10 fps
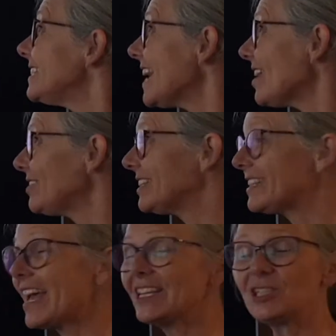Down
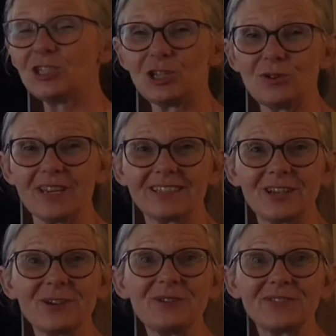his head, to his
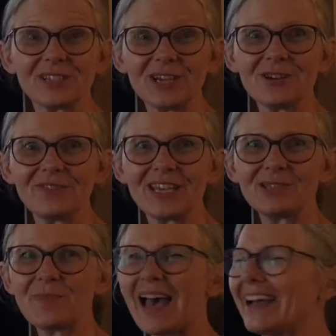hooves and over
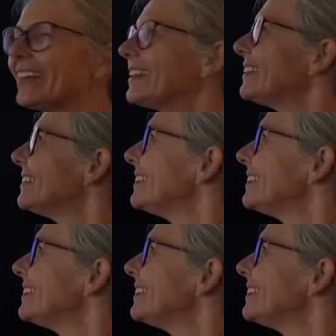his back.